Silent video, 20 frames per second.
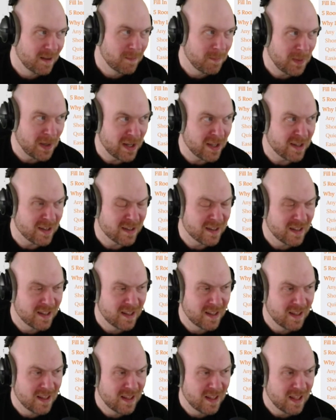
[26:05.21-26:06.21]
But
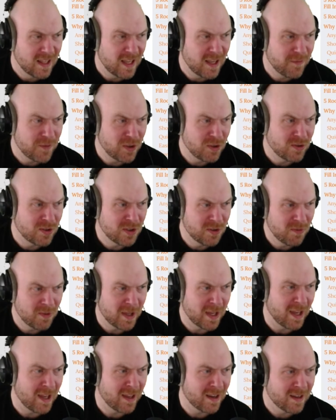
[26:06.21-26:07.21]
if you do
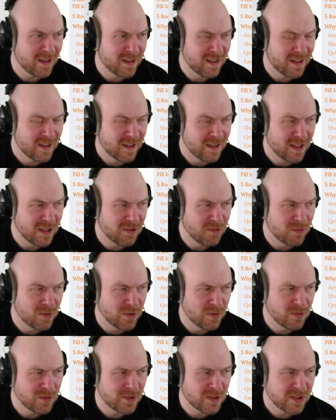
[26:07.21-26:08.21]
that, then you
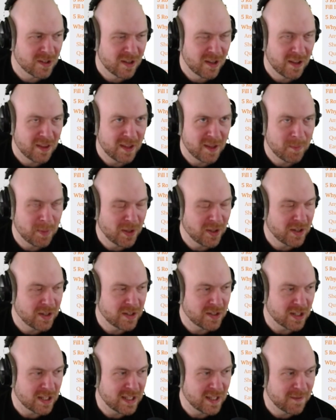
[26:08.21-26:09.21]
lose the ability
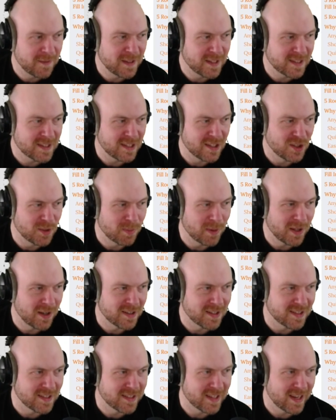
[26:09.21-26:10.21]
to give this to new
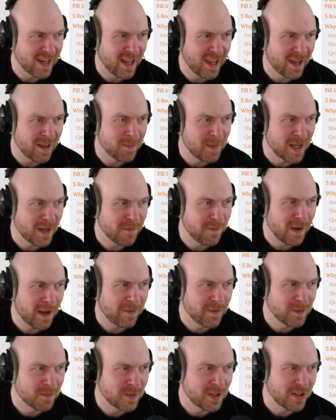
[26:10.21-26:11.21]
players and say, hey, make a
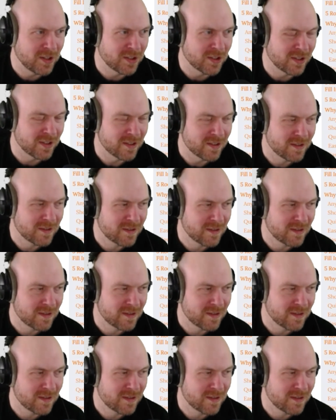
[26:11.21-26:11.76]
5-room dungeon.